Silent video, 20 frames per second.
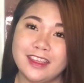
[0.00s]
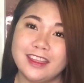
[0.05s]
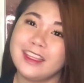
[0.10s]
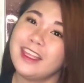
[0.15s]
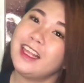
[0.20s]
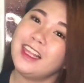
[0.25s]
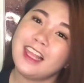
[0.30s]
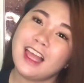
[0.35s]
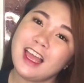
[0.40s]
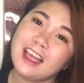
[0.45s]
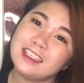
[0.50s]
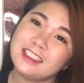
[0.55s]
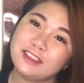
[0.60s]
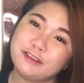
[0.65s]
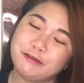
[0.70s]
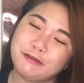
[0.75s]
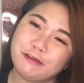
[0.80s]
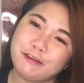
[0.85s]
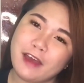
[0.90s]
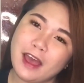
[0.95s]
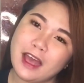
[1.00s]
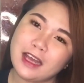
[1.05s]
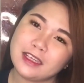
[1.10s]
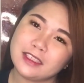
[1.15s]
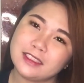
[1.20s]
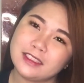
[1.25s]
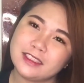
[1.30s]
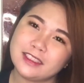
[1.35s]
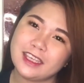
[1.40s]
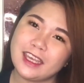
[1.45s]
the last
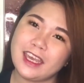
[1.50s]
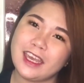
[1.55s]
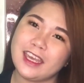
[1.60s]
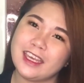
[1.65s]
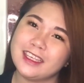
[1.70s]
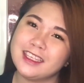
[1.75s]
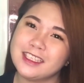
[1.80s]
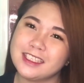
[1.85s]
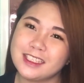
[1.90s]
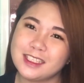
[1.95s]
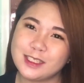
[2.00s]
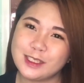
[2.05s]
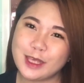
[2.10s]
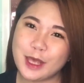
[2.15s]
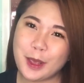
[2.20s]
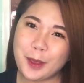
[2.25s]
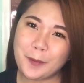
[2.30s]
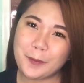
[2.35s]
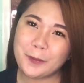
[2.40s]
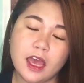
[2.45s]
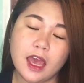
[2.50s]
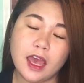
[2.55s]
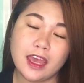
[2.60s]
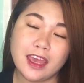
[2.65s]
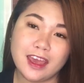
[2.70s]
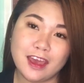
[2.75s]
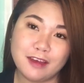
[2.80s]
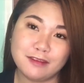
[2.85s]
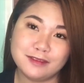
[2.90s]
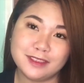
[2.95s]
fact is,
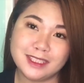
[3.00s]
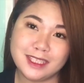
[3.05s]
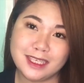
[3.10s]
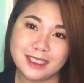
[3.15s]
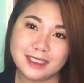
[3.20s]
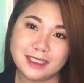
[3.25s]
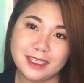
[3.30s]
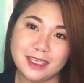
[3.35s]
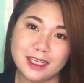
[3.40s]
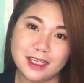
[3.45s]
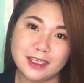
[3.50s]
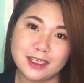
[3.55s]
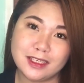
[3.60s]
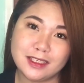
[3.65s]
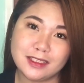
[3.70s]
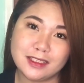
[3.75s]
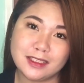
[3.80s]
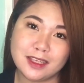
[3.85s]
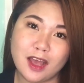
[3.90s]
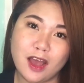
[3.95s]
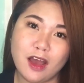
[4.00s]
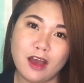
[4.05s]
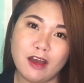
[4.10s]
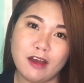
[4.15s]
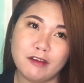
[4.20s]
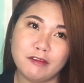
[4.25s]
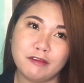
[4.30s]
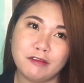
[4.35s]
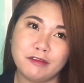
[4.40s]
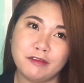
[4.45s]
I have 6 years
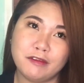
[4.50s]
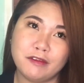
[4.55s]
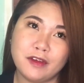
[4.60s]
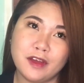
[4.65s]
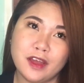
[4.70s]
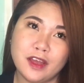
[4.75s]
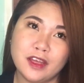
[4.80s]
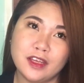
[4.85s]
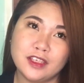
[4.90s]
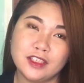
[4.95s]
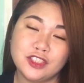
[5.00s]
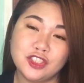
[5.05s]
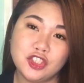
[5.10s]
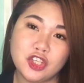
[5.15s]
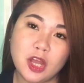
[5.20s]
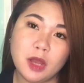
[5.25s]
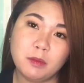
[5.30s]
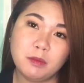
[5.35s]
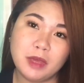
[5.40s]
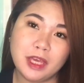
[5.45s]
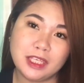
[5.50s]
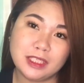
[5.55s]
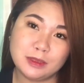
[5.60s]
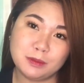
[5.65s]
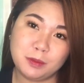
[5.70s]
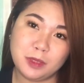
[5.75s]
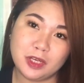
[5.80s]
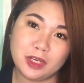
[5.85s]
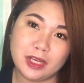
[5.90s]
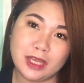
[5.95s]
of job
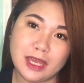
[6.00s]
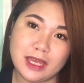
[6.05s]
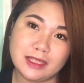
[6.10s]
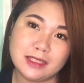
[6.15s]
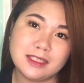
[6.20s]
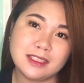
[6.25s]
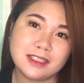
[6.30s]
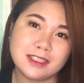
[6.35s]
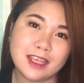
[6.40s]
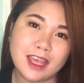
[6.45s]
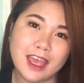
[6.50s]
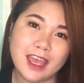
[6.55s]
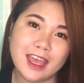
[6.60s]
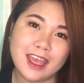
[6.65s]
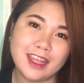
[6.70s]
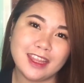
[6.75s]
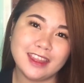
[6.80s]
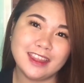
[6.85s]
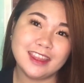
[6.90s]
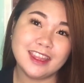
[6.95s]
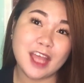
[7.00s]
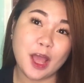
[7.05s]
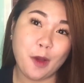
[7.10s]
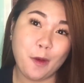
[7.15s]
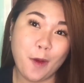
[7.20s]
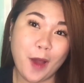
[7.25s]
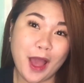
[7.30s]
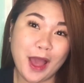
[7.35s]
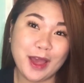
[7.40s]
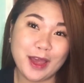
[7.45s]
experience and
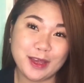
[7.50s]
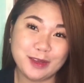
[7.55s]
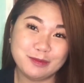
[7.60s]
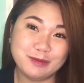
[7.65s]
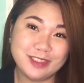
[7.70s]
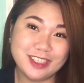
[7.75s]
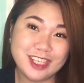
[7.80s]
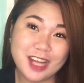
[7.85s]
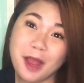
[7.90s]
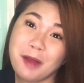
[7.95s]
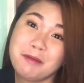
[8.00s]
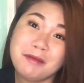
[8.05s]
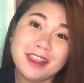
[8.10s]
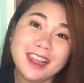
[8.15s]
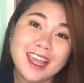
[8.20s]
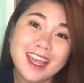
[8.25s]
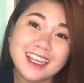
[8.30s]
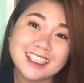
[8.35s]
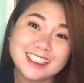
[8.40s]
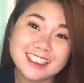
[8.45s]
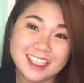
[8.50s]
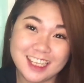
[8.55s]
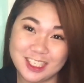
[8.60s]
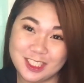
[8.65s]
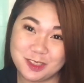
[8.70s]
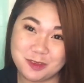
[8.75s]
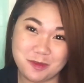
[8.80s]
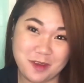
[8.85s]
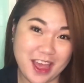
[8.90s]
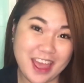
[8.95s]
now I'm jobless.
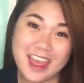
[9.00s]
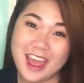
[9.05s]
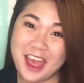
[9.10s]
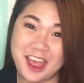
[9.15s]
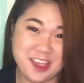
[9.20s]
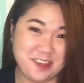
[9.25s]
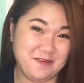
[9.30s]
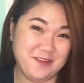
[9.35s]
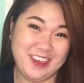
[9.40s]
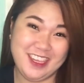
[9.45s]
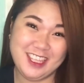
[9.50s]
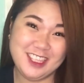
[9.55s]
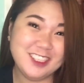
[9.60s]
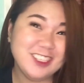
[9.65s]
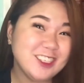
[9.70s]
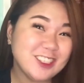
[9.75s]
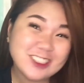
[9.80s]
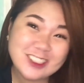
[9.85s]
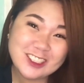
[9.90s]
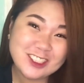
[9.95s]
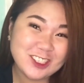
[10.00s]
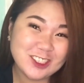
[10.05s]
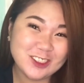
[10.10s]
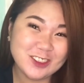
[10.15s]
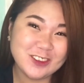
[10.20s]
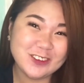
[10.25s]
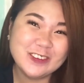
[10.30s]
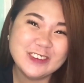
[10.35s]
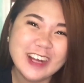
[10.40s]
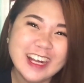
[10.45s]
That's why I'm in
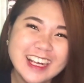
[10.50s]
YouTube.